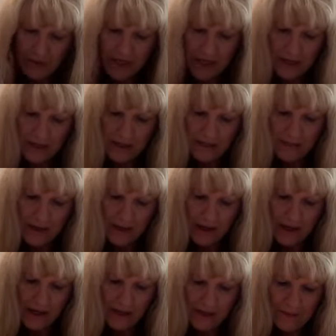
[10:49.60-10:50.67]
taking
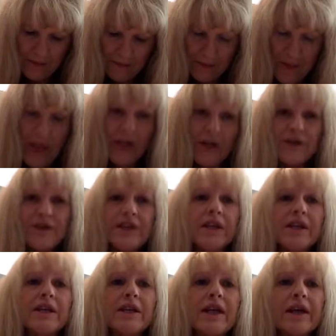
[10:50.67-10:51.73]
my hair,
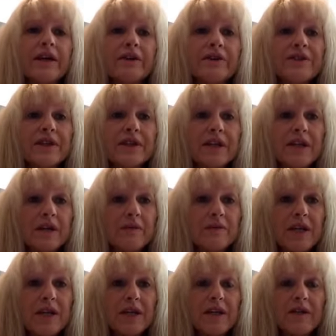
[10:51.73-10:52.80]
skin, and nails again. I'm
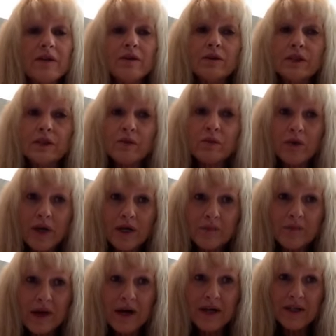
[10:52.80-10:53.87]
taking only one
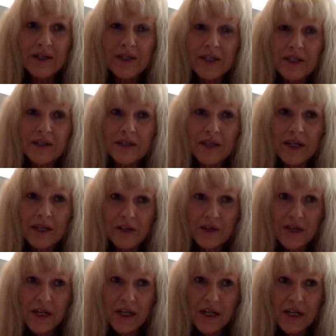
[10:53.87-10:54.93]
biotin, hair,
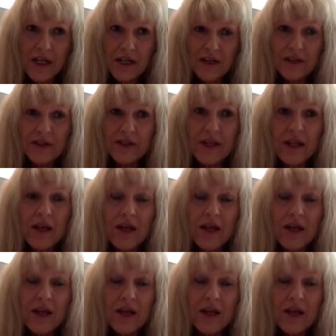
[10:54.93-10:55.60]
skin, and nails.